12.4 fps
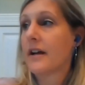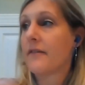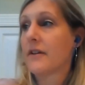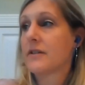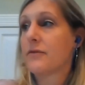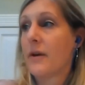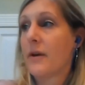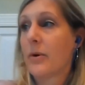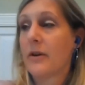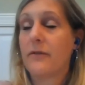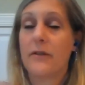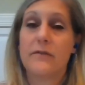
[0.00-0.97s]
if it's
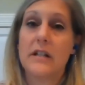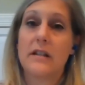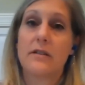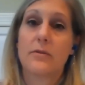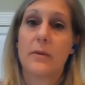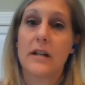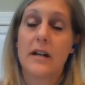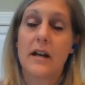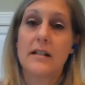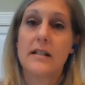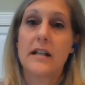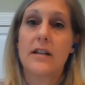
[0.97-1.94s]
February 15th,
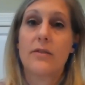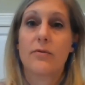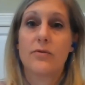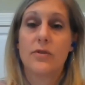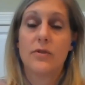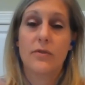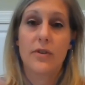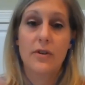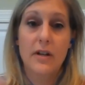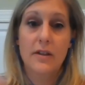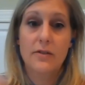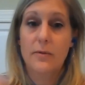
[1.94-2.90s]
2019 through June
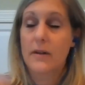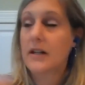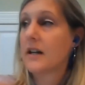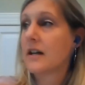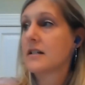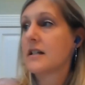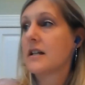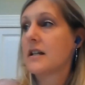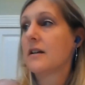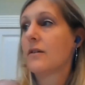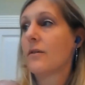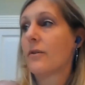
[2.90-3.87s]
30th, 2019,